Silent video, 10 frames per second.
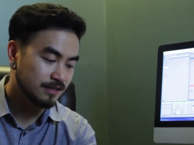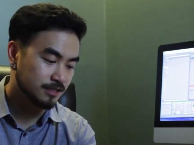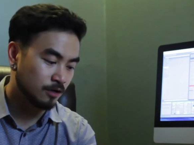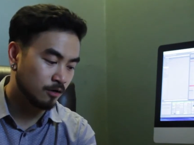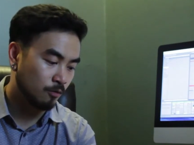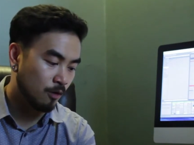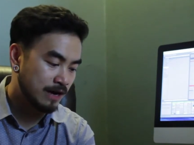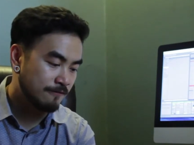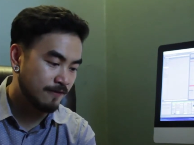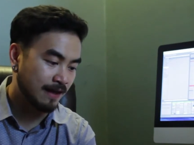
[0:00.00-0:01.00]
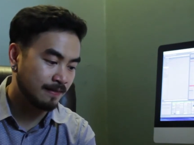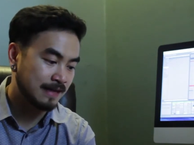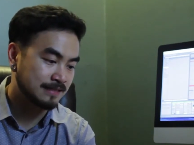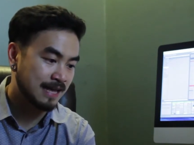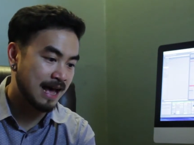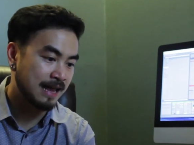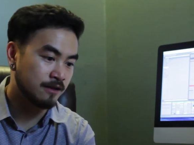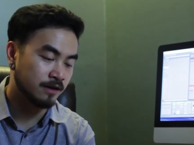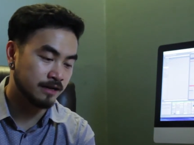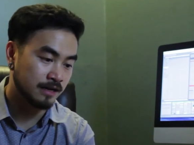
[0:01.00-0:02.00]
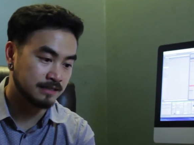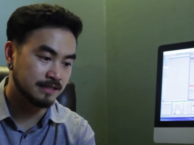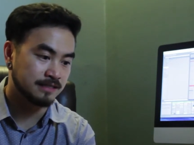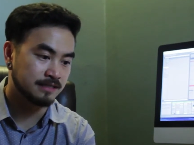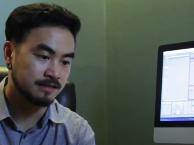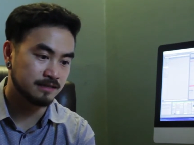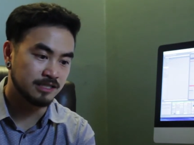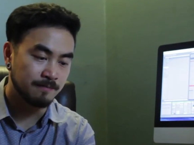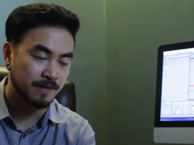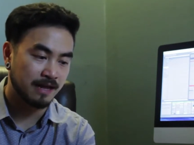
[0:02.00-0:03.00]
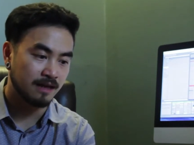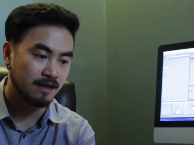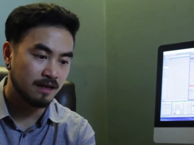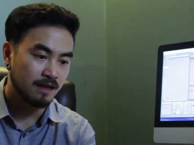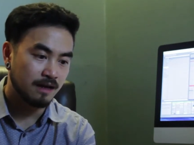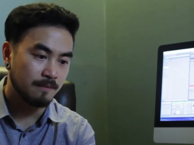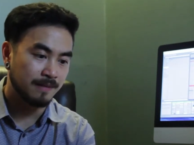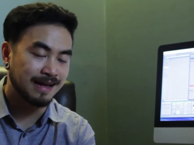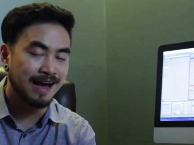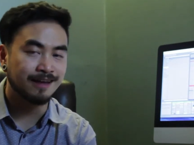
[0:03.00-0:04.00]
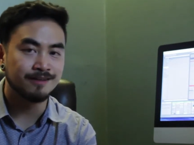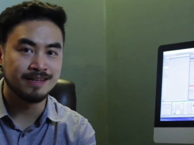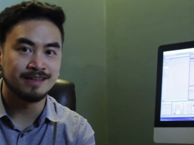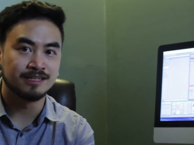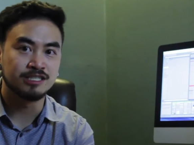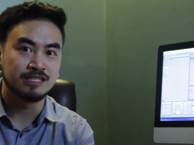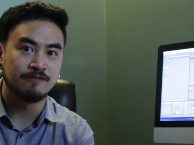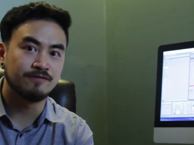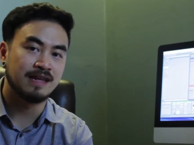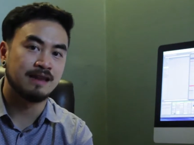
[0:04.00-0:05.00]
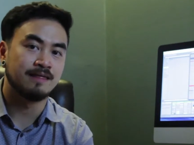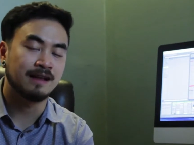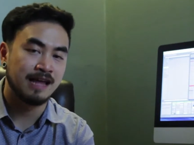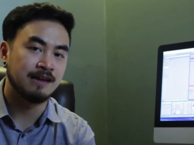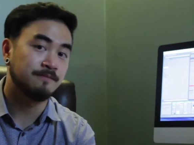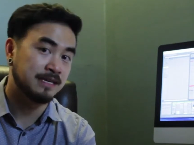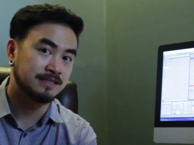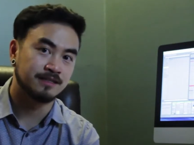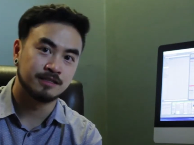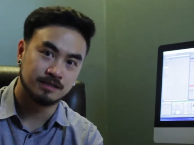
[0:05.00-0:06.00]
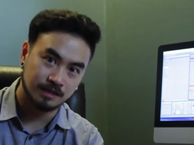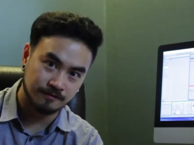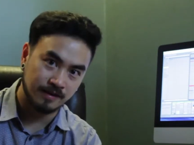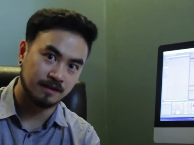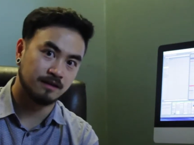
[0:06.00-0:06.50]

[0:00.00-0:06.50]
So, one effect that's had on us is, syempre, magkakaroon yan ng shift in the client base that you're serving.